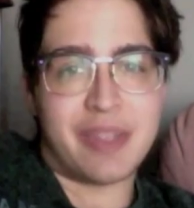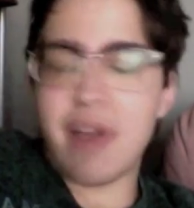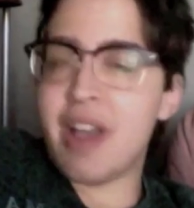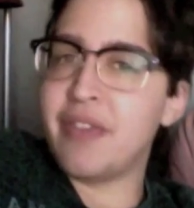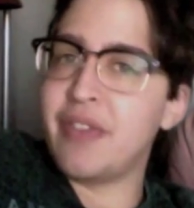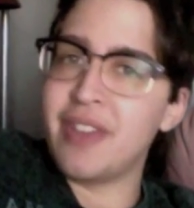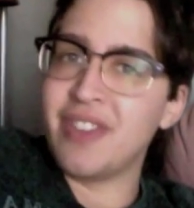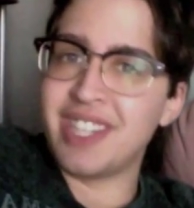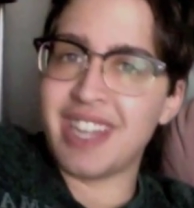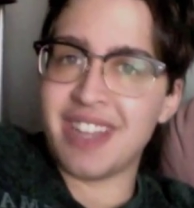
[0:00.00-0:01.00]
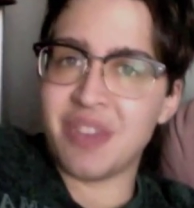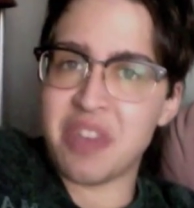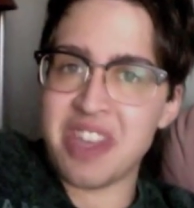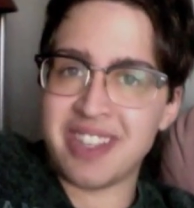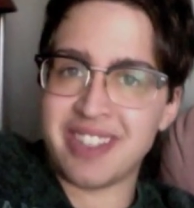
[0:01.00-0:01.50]
my favorite day of the
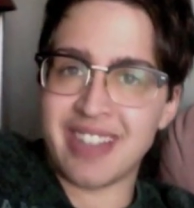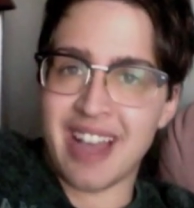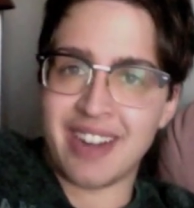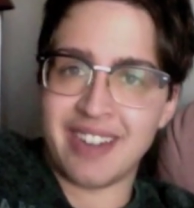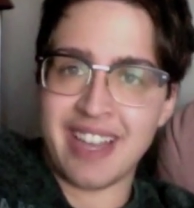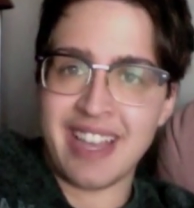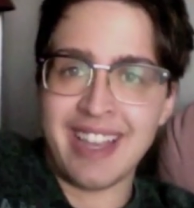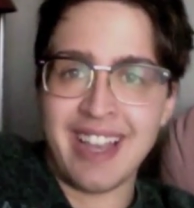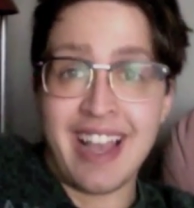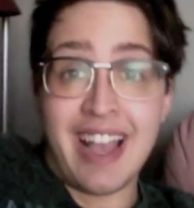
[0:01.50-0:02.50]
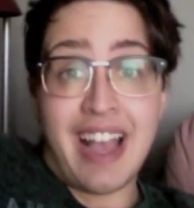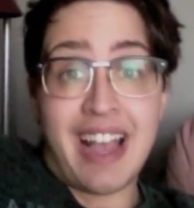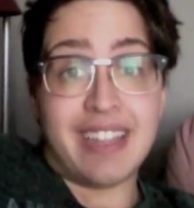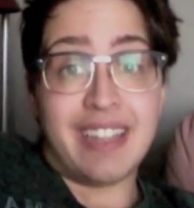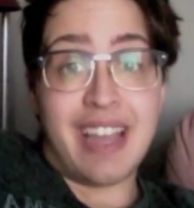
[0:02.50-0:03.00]
week, Saturday,
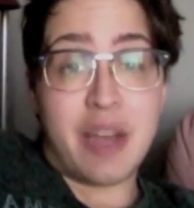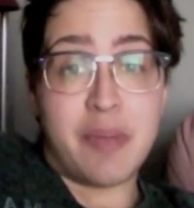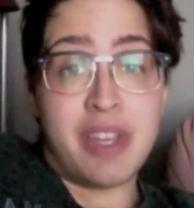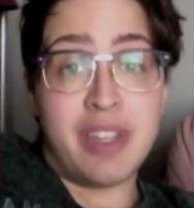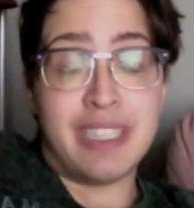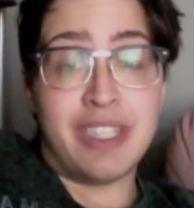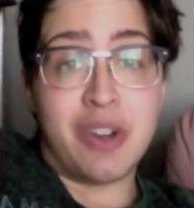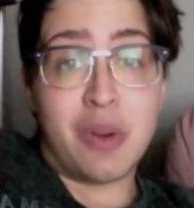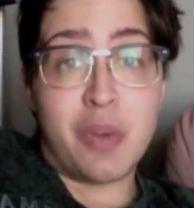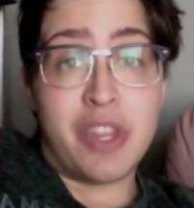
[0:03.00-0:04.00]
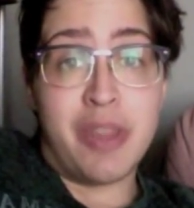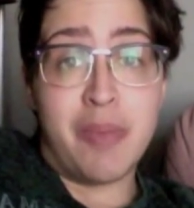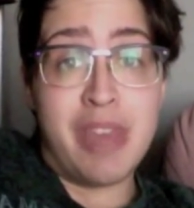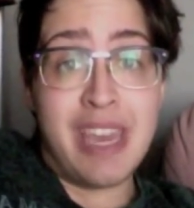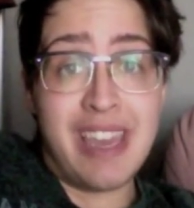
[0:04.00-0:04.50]
and that means you're with
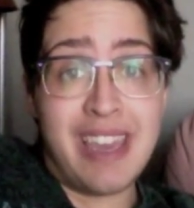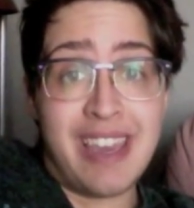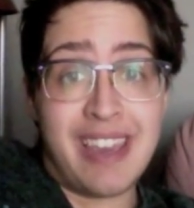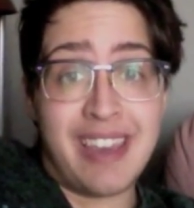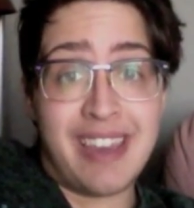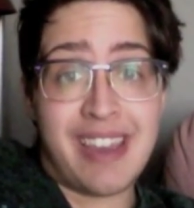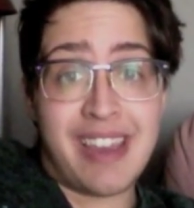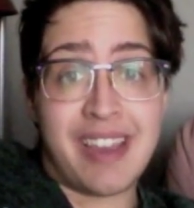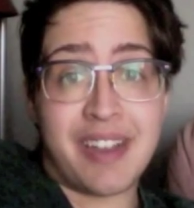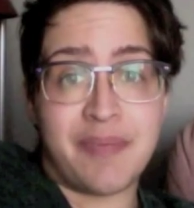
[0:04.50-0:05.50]
me.